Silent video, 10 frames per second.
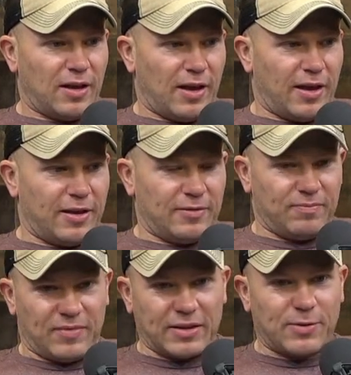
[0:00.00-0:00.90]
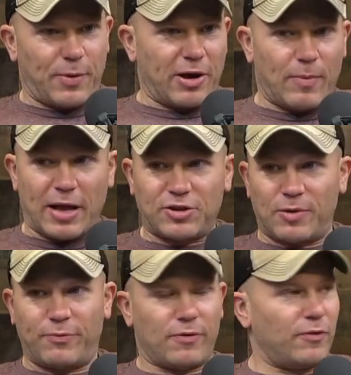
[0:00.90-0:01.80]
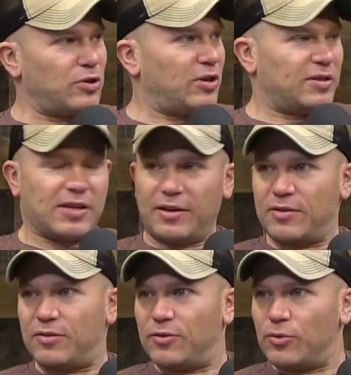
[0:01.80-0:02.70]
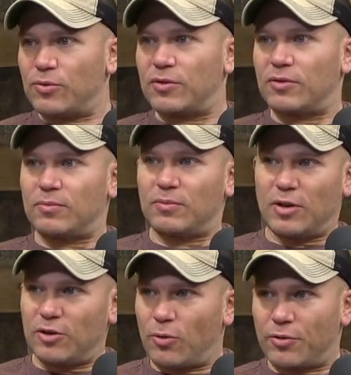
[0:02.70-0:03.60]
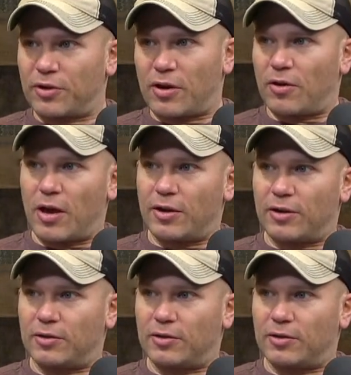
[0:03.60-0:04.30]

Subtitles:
And that's a better matchup for Virginia Tech than Duke and North Carolina